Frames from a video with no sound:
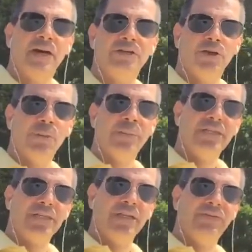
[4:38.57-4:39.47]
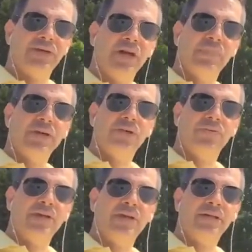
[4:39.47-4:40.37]
Don't miss it if you're coming
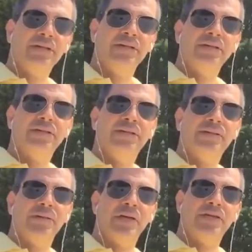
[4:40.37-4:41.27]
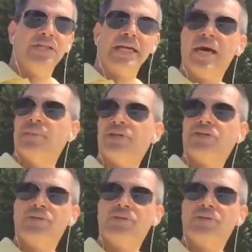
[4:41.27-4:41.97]
over here to check out Mr.